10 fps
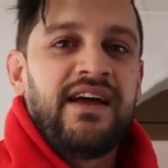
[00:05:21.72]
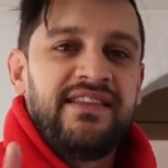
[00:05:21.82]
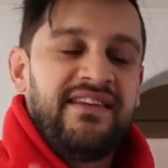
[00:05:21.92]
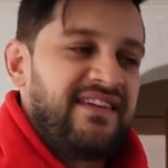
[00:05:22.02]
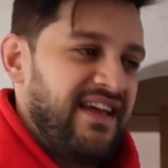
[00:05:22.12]
I
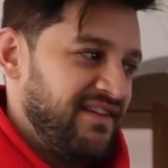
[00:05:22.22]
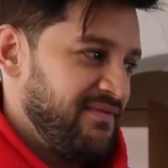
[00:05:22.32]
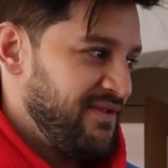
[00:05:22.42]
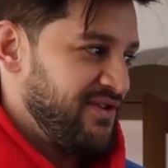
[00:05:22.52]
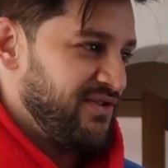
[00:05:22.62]
did get you
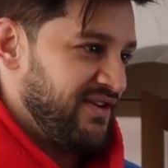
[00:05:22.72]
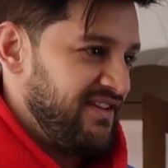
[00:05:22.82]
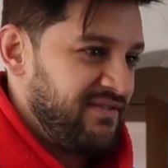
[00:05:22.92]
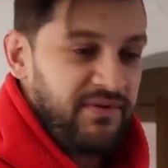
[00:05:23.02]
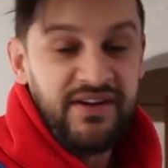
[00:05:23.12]
some other
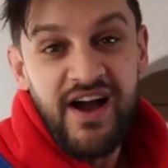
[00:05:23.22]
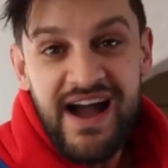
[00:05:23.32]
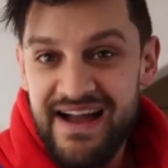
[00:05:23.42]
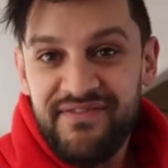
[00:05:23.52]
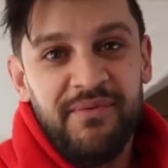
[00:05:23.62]
treats, but you
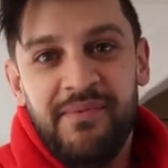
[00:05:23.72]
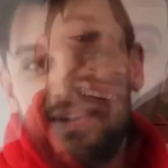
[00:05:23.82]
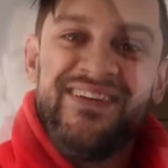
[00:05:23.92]
can't have them.